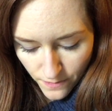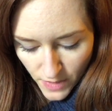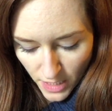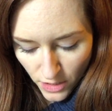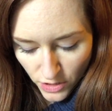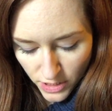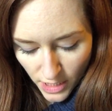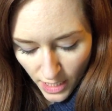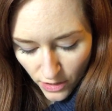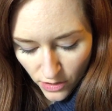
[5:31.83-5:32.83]
Then he just
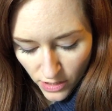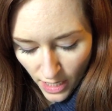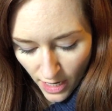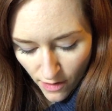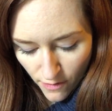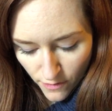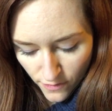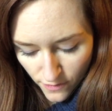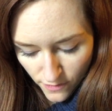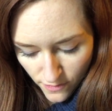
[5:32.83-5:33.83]
said I couldn't have